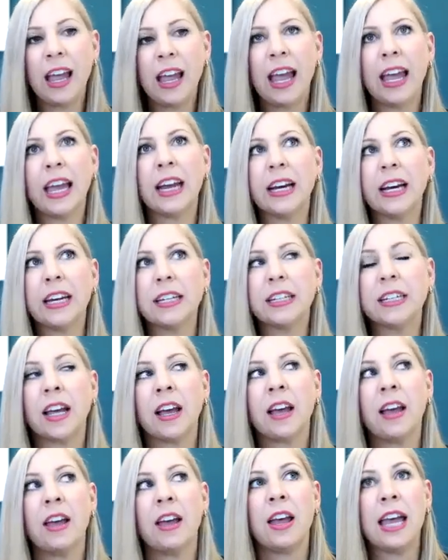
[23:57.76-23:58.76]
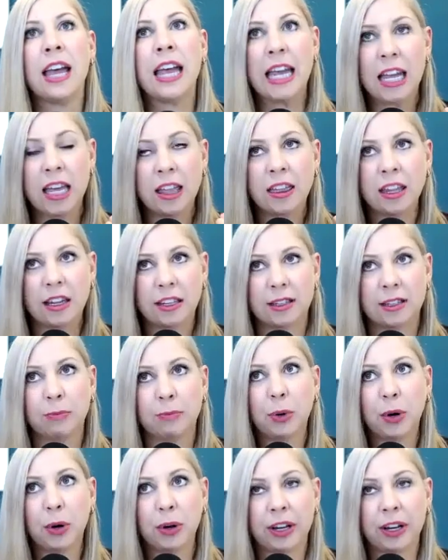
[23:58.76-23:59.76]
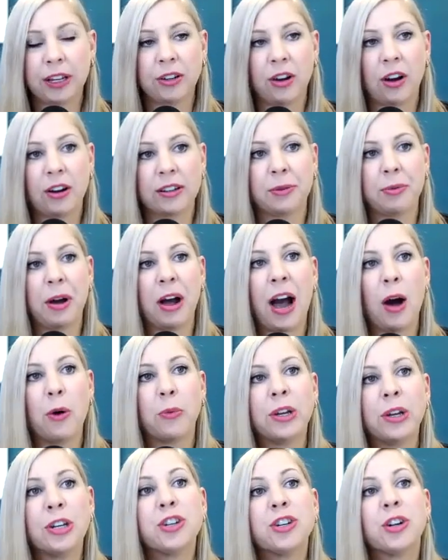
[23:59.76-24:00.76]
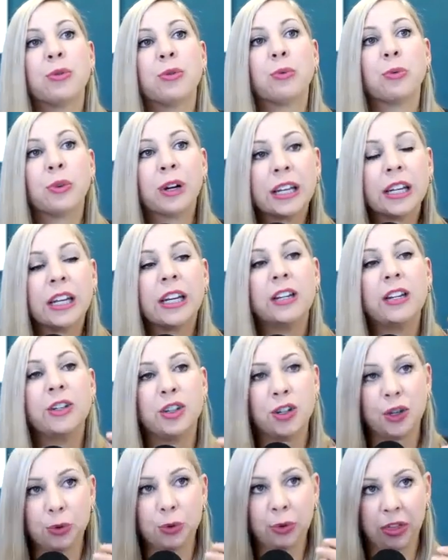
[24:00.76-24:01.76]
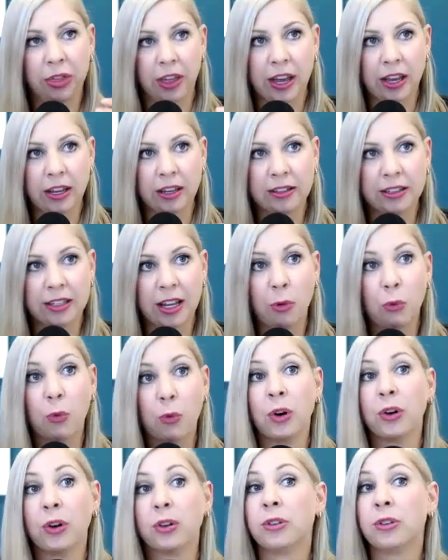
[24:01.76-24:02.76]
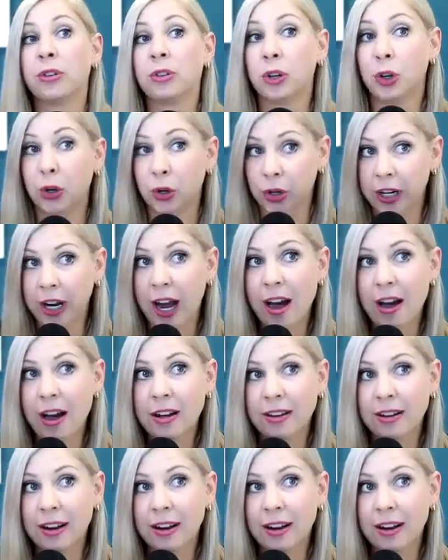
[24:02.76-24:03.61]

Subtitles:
And in this book, it talks about how we should really do things that we're good at,